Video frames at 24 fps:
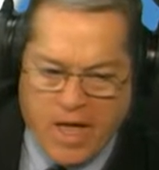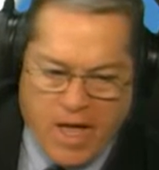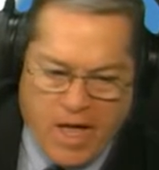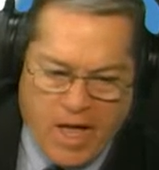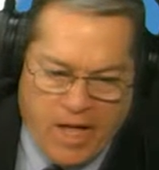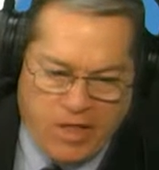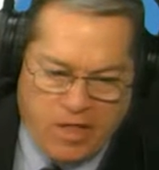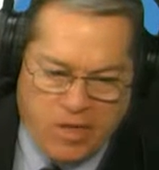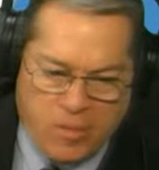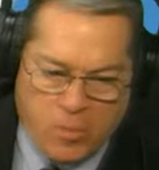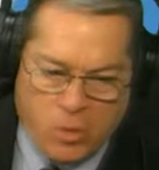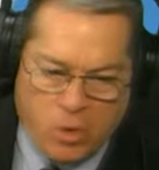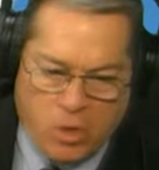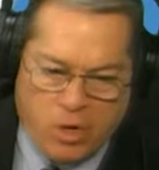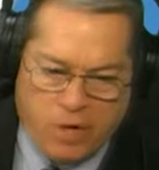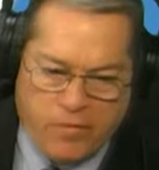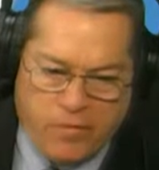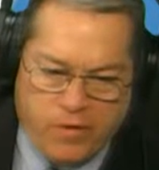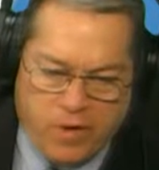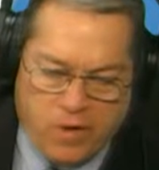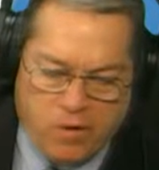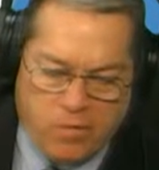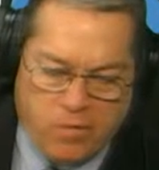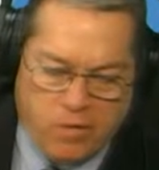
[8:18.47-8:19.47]
And Limor,
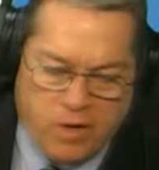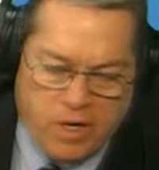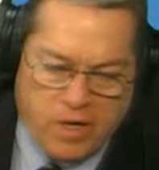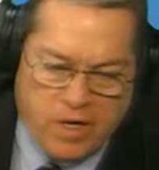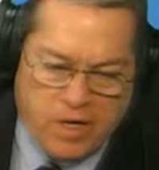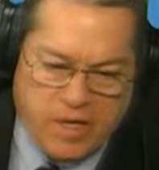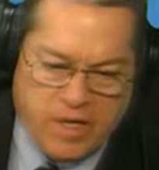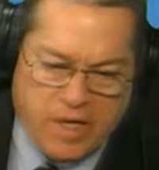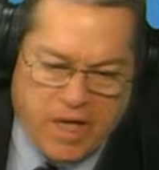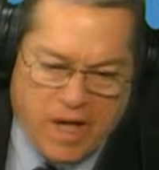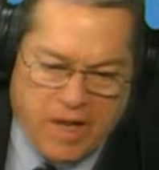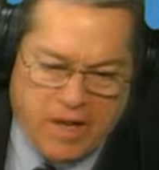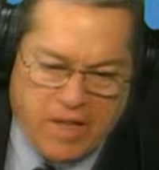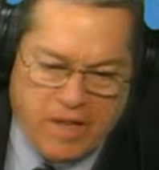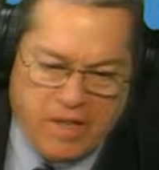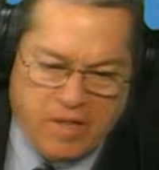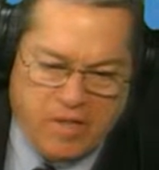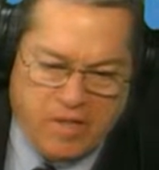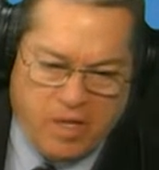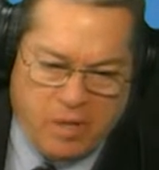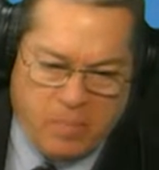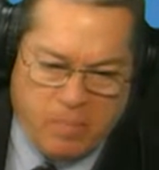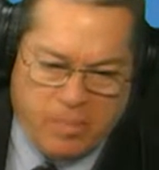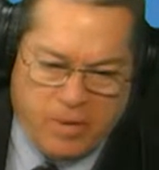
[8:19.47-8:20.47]
if you've got any
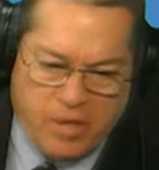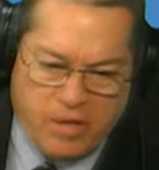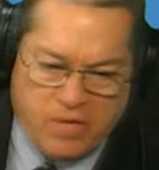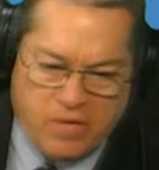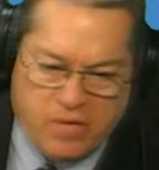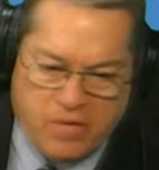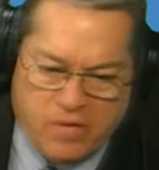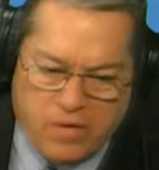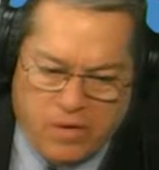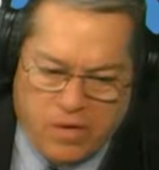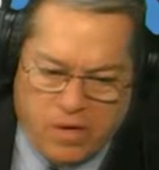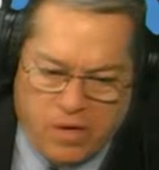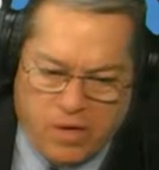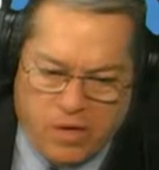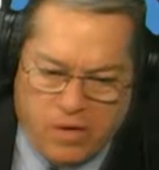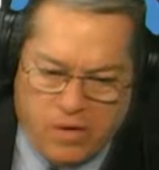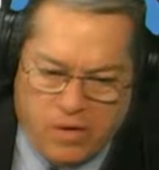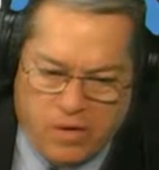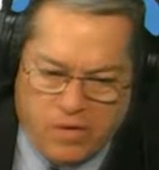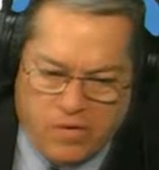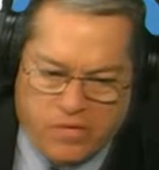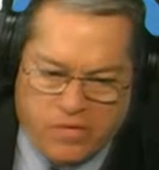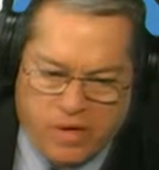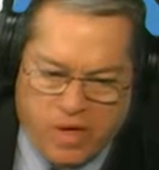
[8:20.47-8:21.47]
tidbits
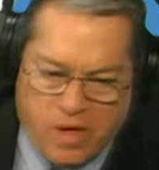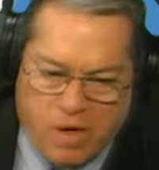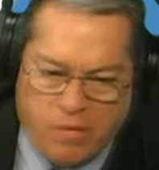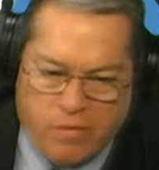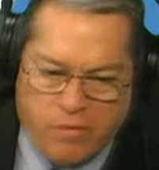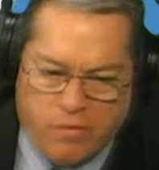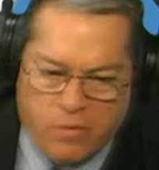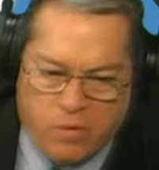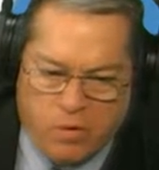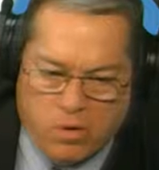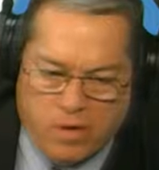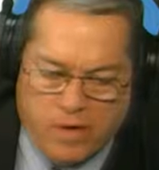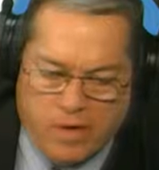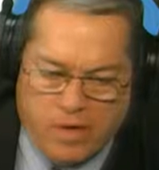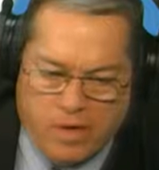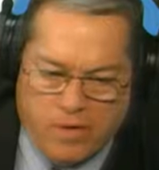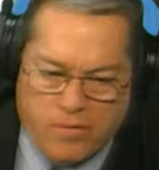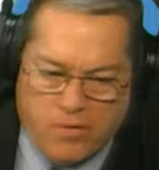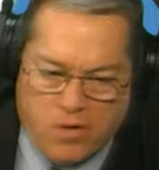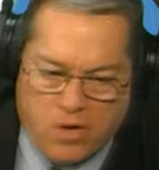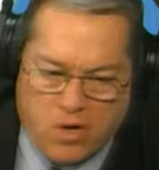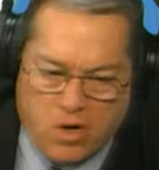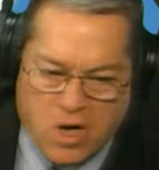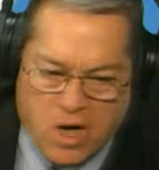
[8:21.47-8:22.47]
yourself or any
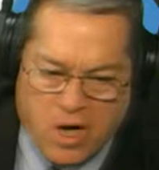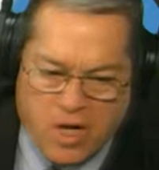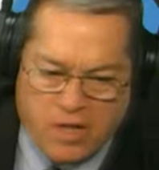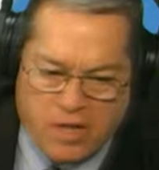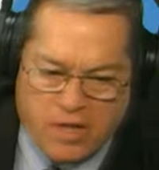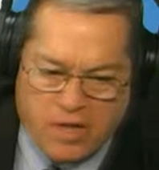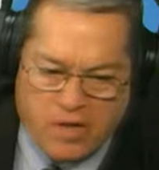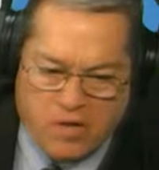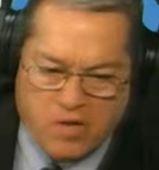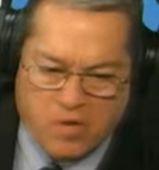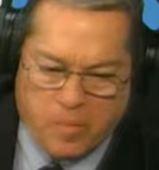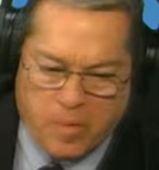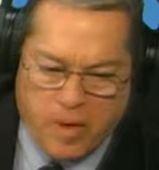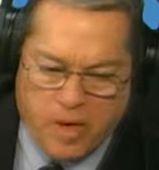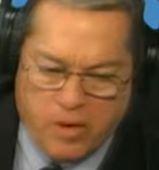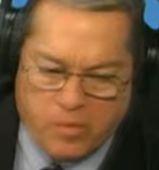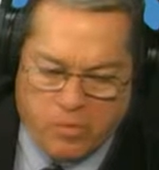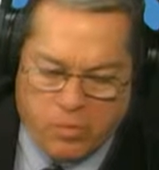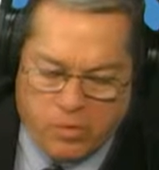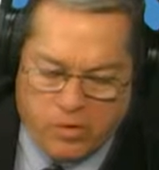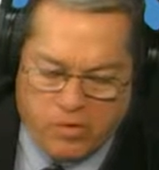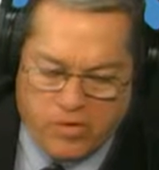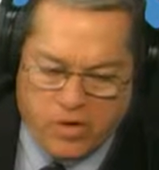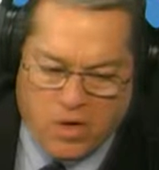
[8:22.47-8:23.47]
of your colleagues
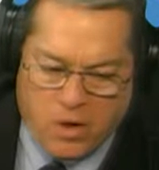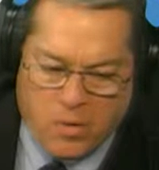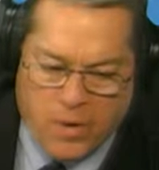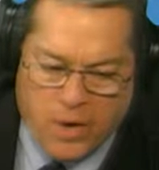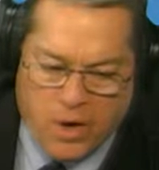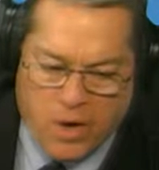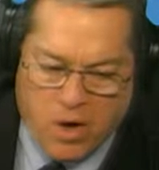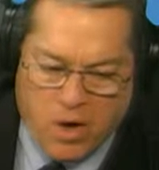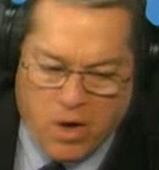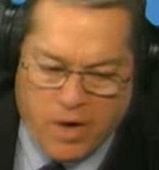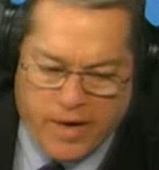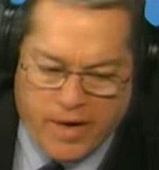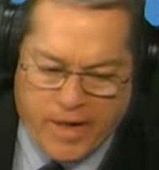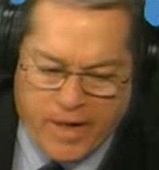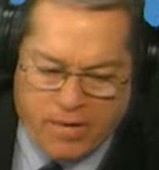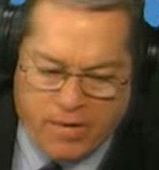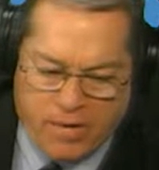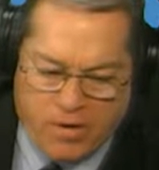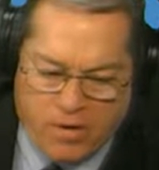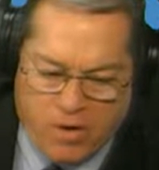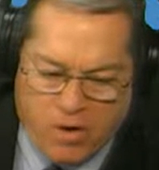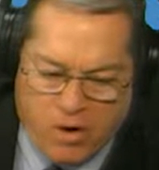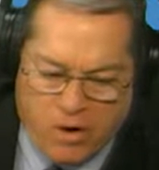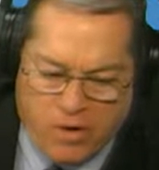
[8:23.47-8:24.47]
about what's going on out
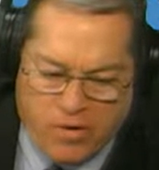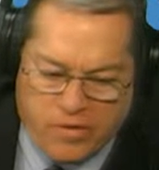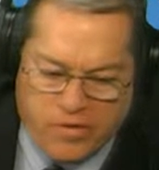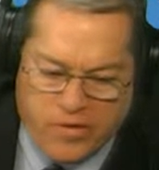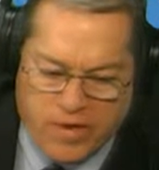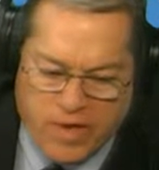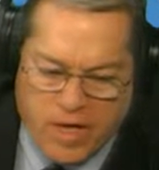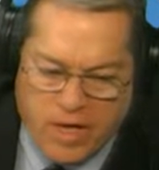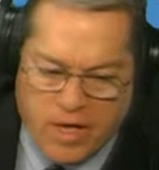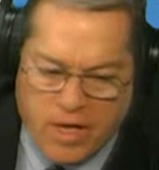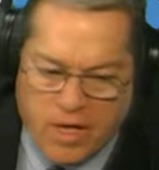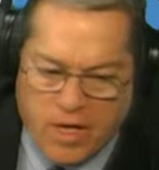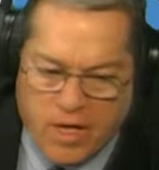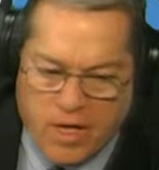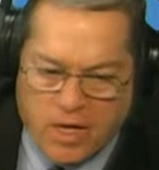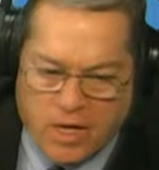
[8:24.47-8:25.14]
at RSA,